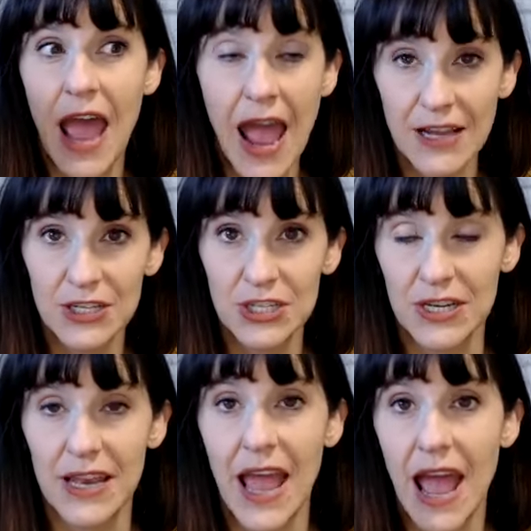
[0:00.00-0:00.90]

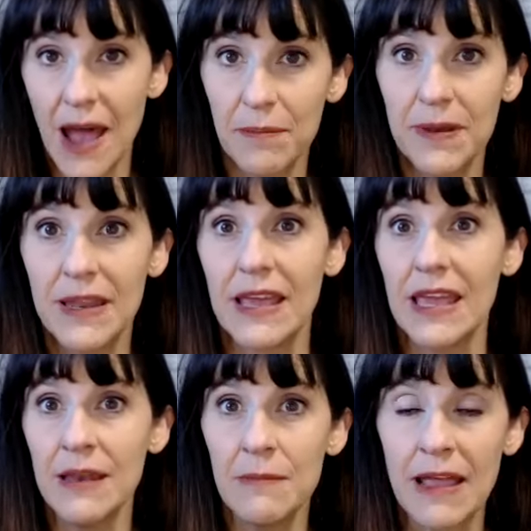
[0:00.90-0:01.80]
action happening
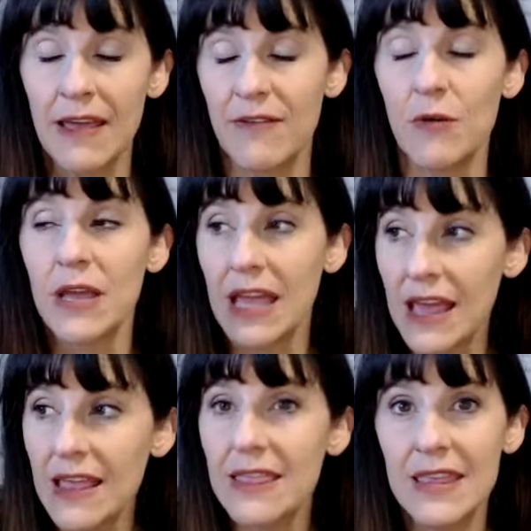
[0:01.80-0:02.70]
in my life, I'll
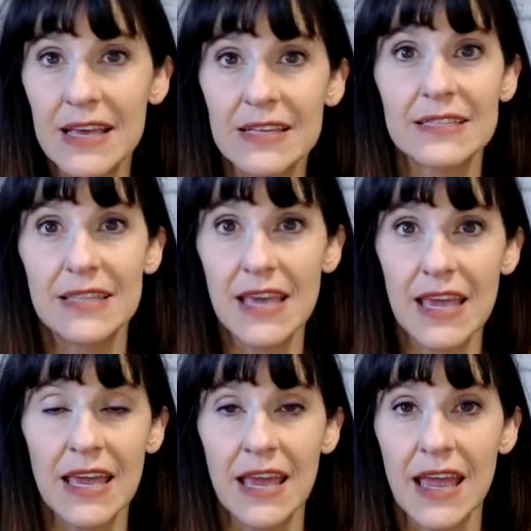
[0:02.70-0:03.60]
get this
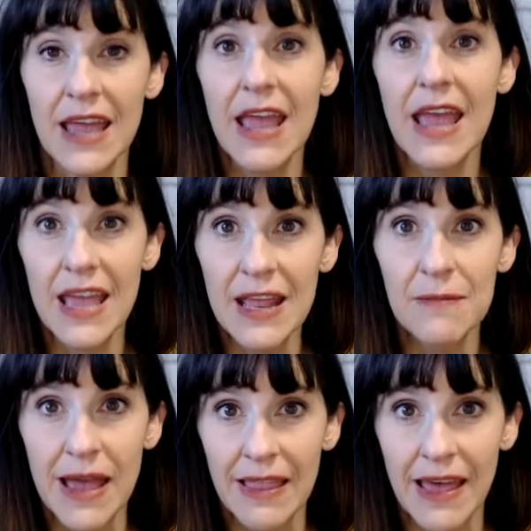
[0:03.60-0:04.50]
thing in
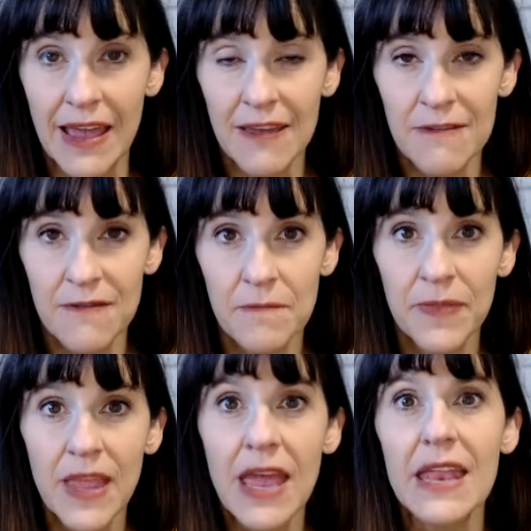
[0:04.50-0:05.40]
my life.
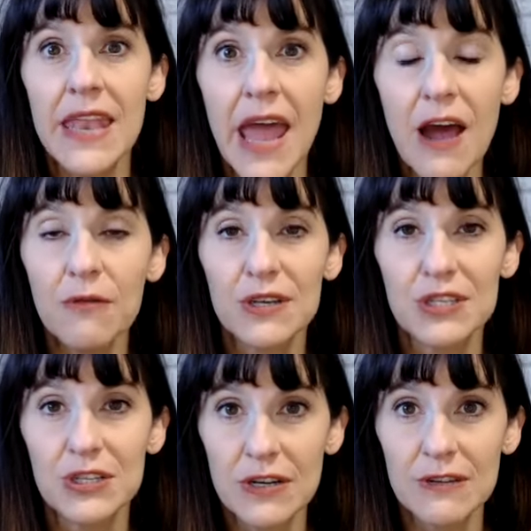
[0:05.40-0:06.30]
Now, the
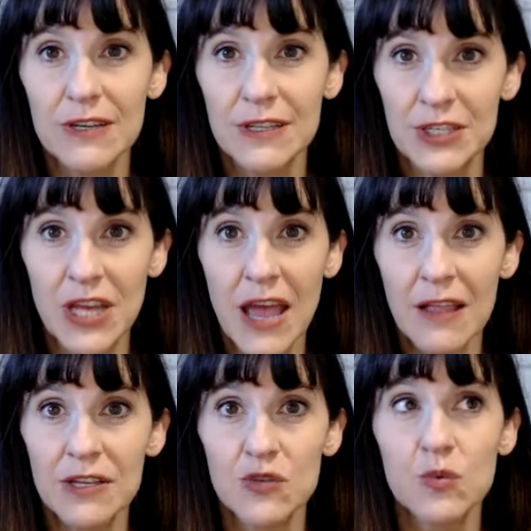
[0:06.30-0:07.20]
struggle and the
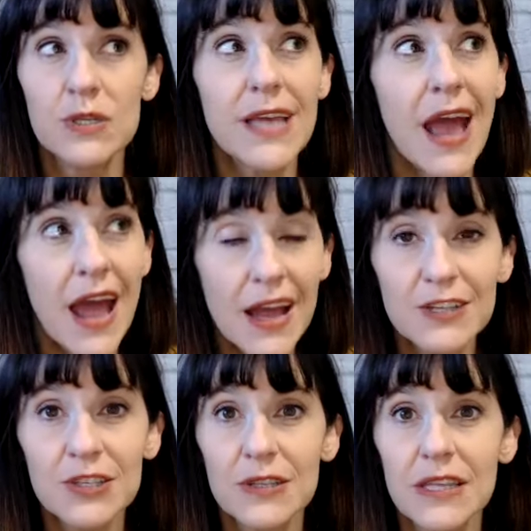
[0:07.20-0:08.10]
challenge was
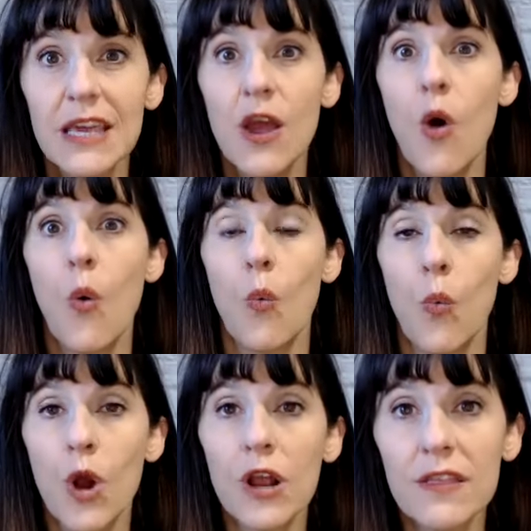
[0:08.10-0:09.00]
actually
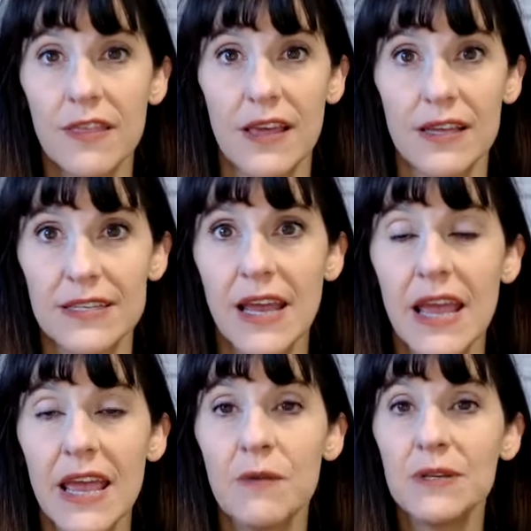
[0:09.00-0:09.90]
worth it.
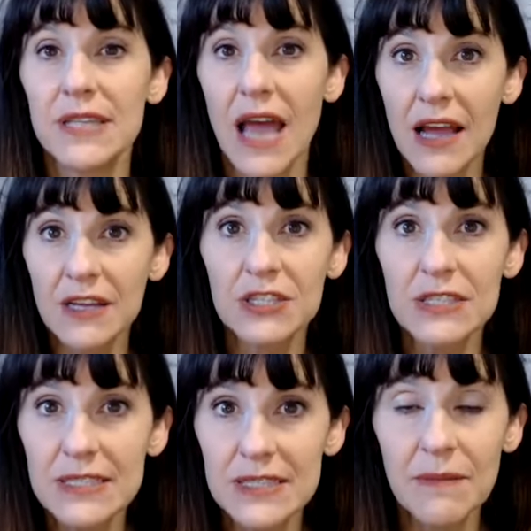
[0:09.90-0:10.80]
It was actually
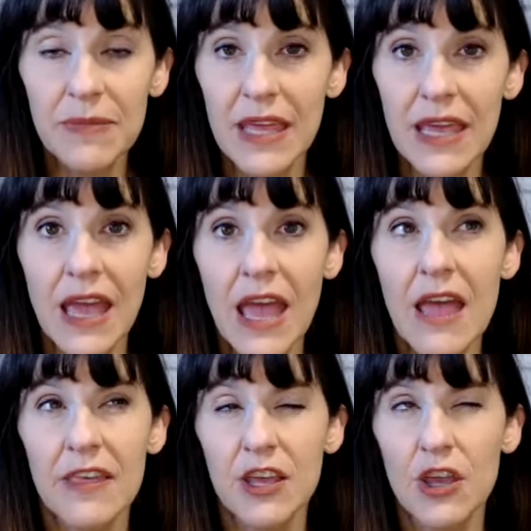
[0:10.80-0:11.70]
something
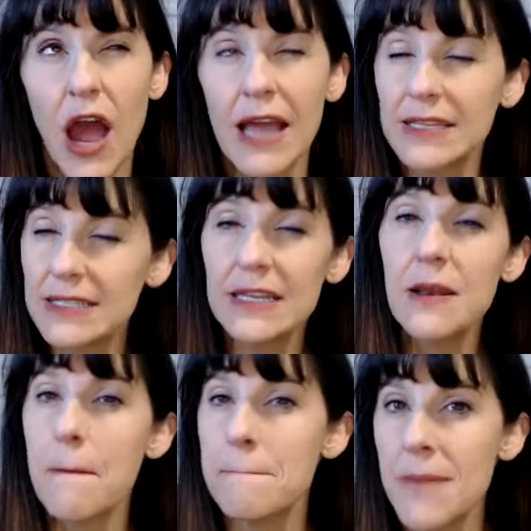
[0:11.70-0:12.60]
that I
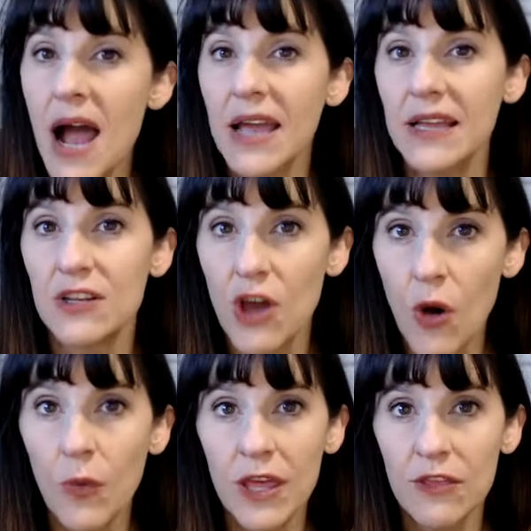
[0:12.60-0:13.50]
didn't mind
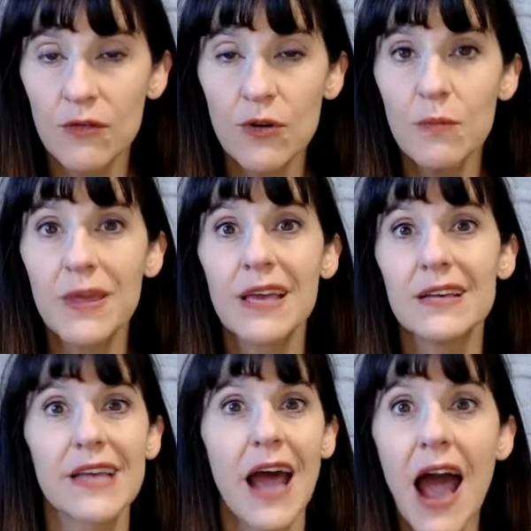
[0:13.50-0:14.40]
going through
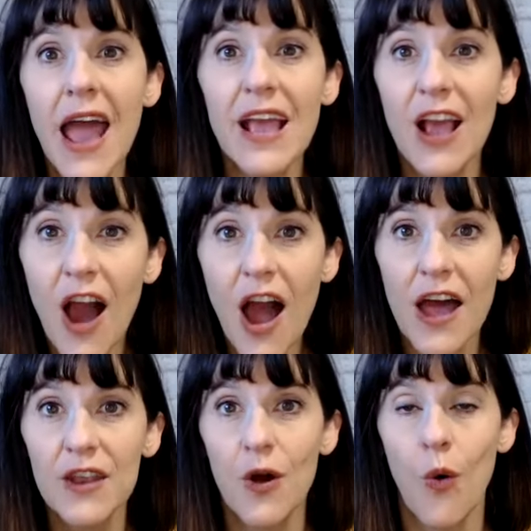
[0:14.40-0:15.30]
because I
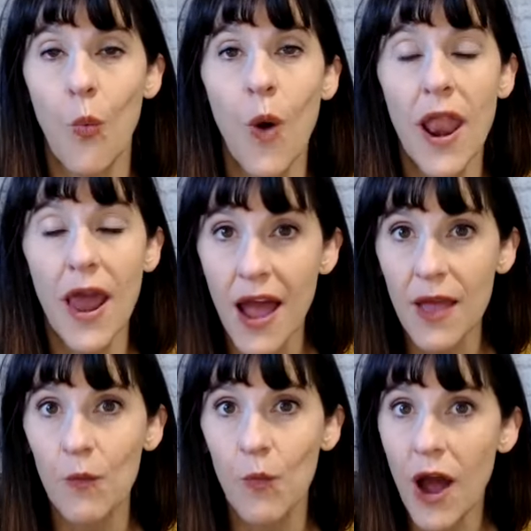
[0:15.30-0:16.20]
got what
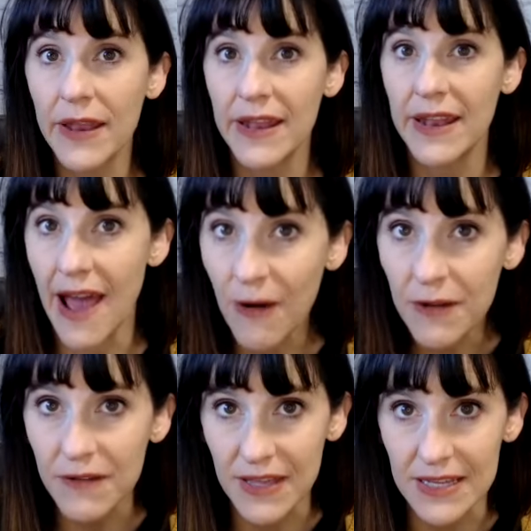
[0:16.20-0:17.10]
I wanted out
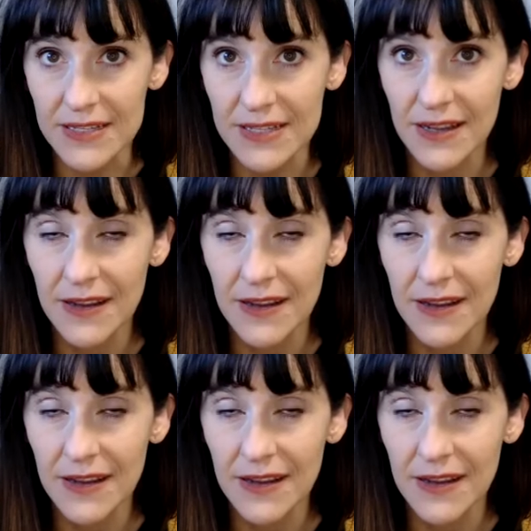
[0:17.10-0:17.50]
of it.